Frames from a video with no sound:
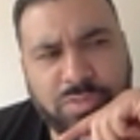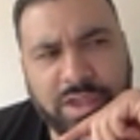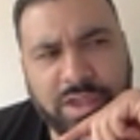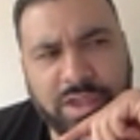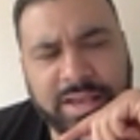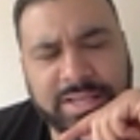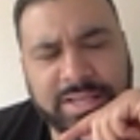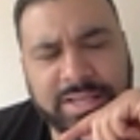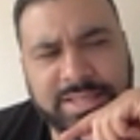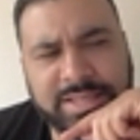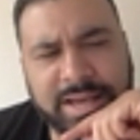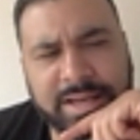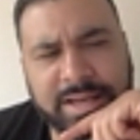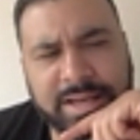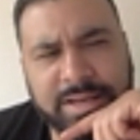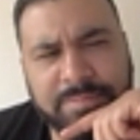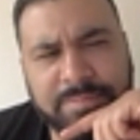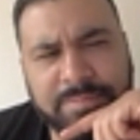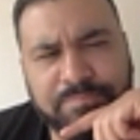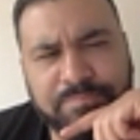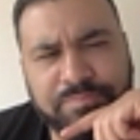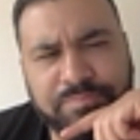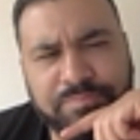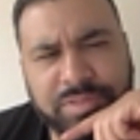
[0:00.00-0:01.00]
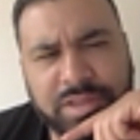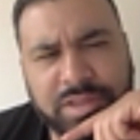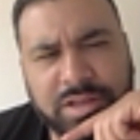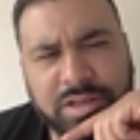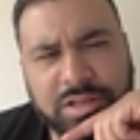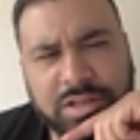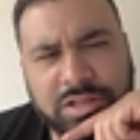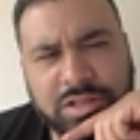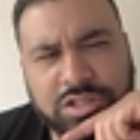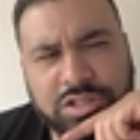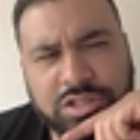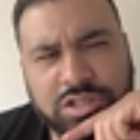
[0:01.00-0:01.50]
is that
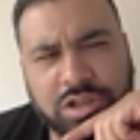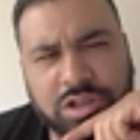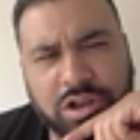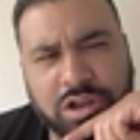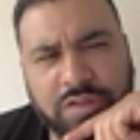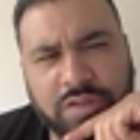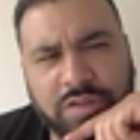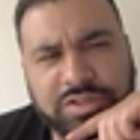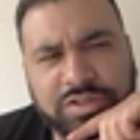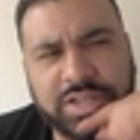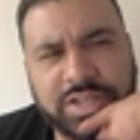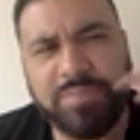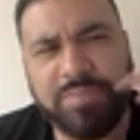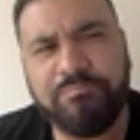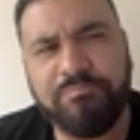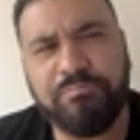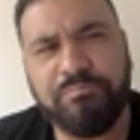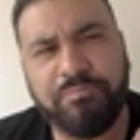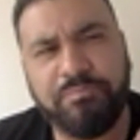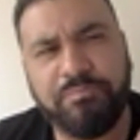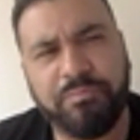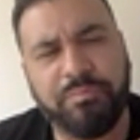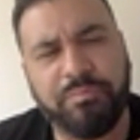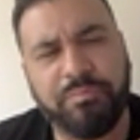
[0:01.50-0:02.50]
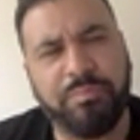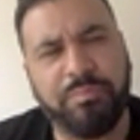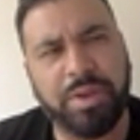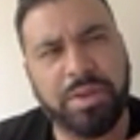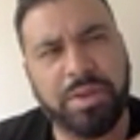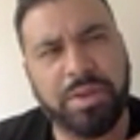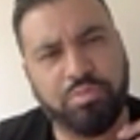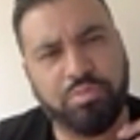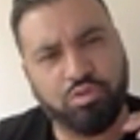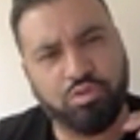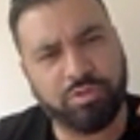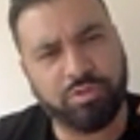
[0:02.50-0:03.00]
I've seen
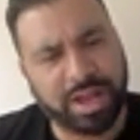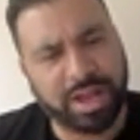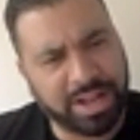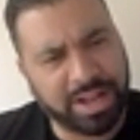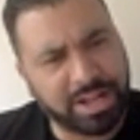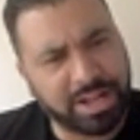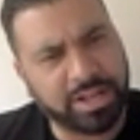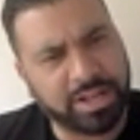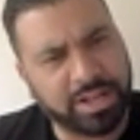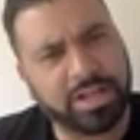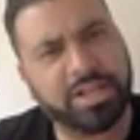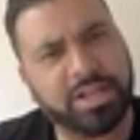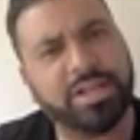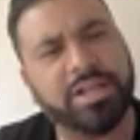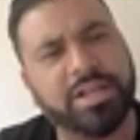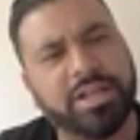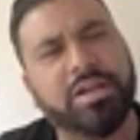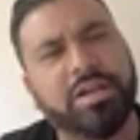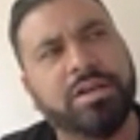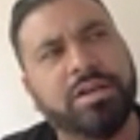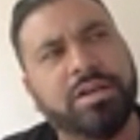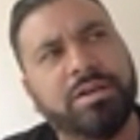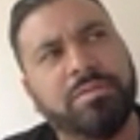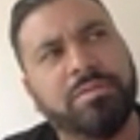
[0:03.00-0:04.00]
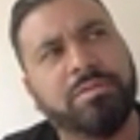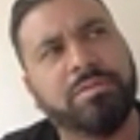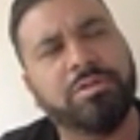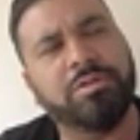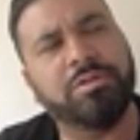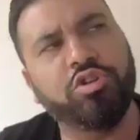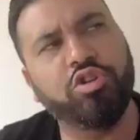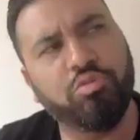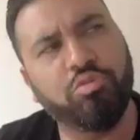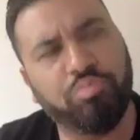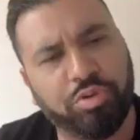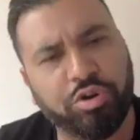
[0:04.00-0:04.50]
people like
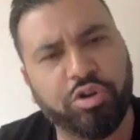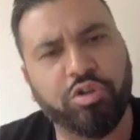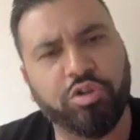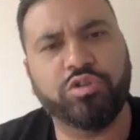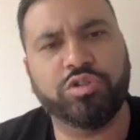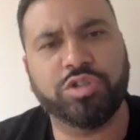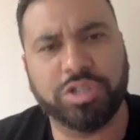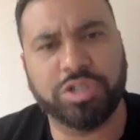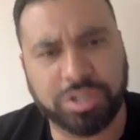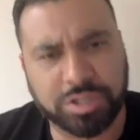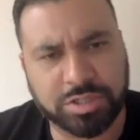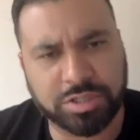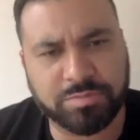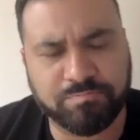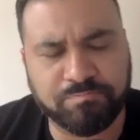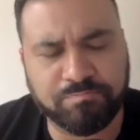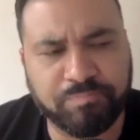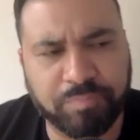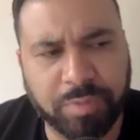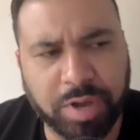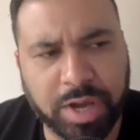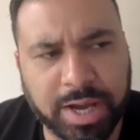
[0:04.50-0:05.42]
new producers.